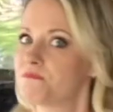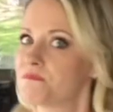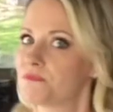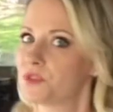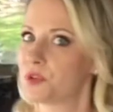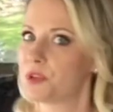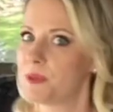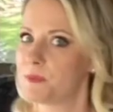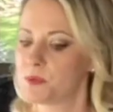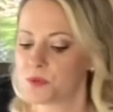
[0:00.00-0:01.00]
toilet
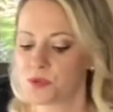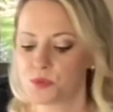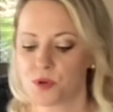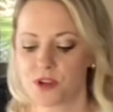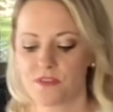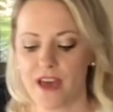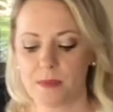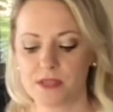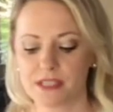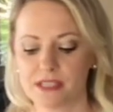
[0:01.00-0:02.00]
paper rolls work
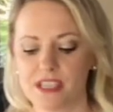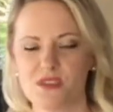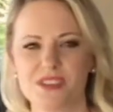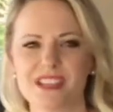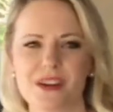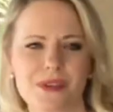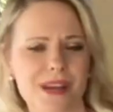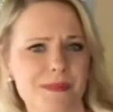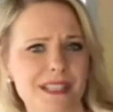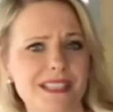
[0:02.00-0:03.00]
fabulously. You can decorate
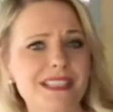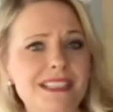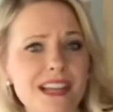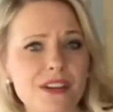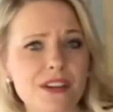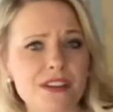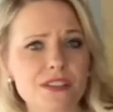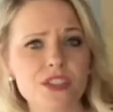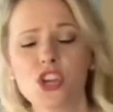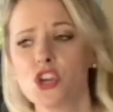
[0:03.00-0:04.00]
them in
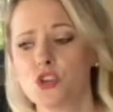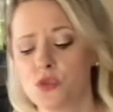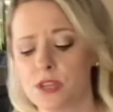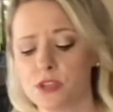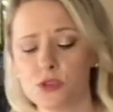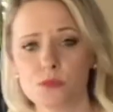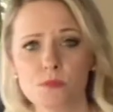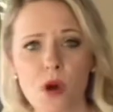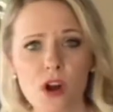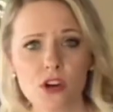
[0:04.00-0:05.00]
stickers, you can use
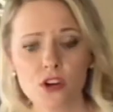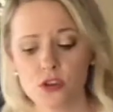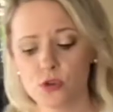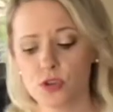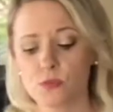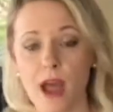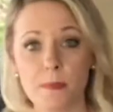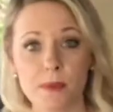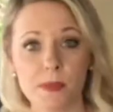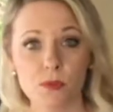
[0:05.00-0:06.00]
marker, you can wrap
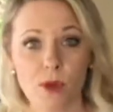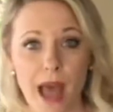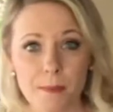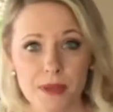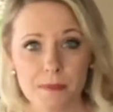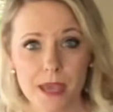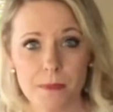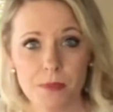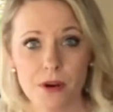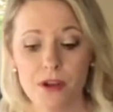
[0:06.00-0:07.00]
them in wrapping
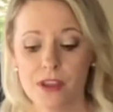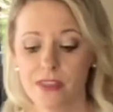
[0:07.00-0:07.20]
paper.